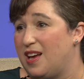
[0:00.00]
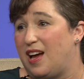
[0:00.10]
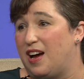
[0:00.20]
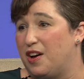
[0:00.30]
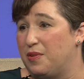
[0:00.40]

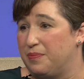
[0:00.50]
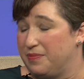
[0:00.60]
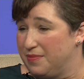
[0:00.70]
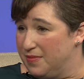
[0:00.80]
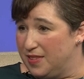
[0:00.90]
That's a um,
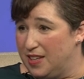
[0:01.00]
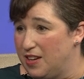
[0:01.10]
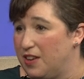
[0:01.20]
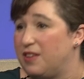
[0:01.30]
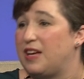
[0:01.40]
great point, and
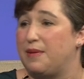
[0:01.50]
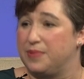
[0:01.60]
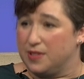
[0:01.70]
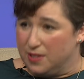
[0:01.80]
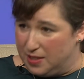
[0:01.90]
I really
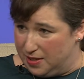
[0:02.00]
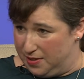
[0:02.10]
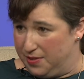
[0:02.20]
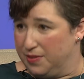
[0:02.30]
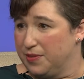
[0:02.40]
appreciate absolutely. you bringing
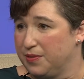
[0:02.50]
that up. I